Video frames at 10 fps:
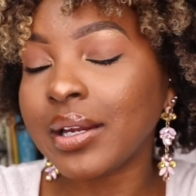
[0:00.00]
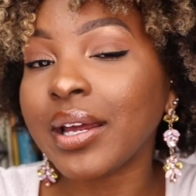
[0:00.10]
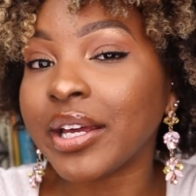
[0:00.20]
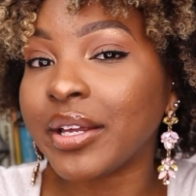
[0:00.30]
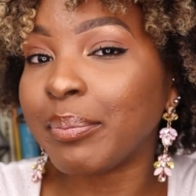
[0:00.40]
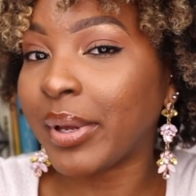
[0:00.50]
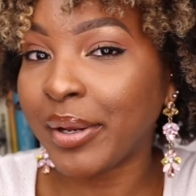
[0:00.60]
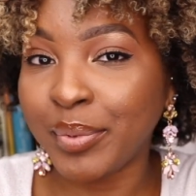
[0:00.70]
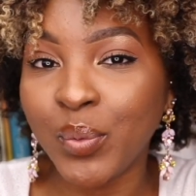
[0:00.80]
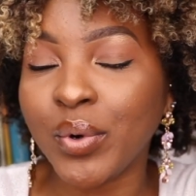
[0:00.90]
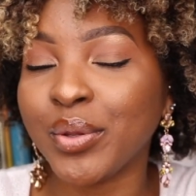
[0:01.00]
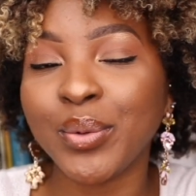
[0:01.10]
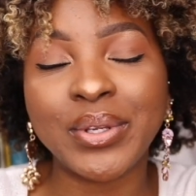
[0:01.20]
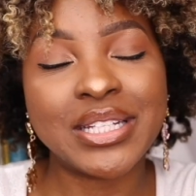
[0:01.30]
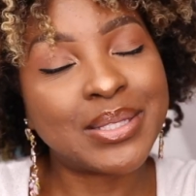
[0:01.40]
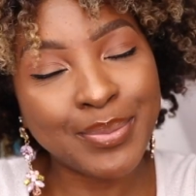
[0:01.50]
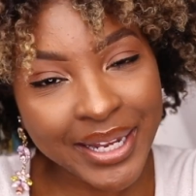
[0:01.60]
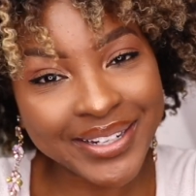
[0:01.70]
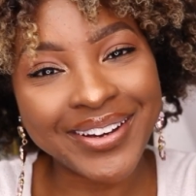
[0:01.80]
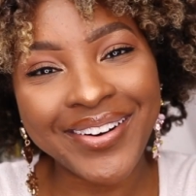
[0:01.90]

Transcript: it better be worth all this money.